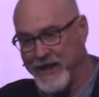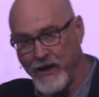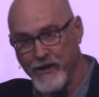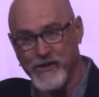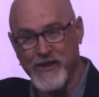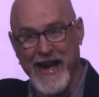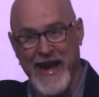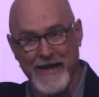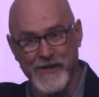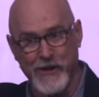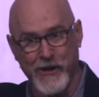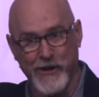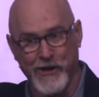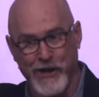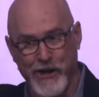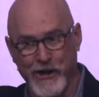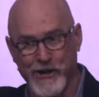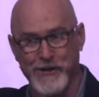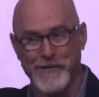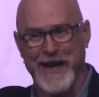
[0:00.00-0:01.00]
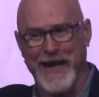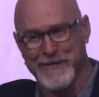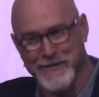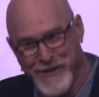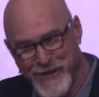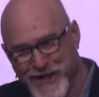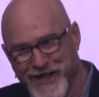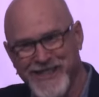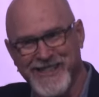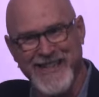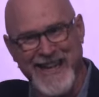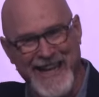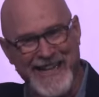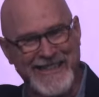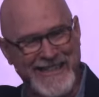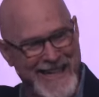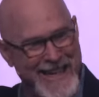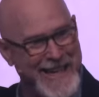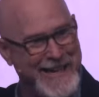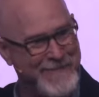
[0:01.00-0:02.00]
those guys that are accusing me, I'm just
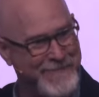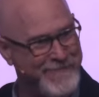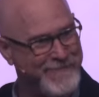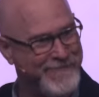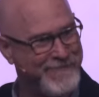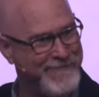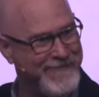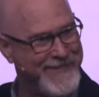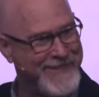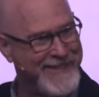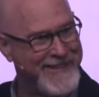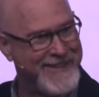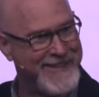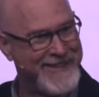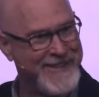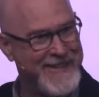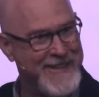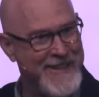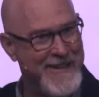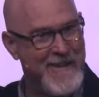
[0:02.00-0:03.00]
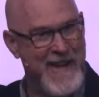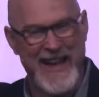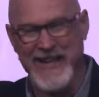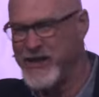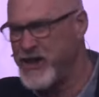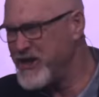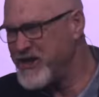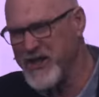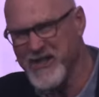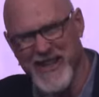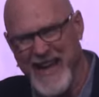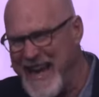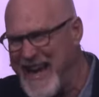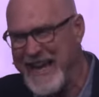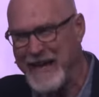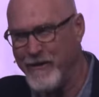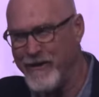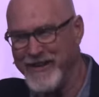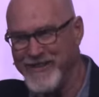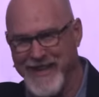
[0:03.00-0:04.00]
like them. And just as
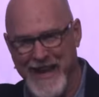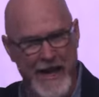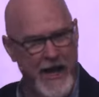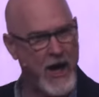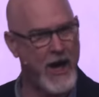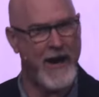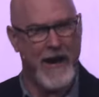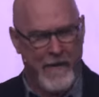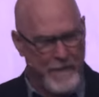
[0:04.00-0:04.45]
angry as they are,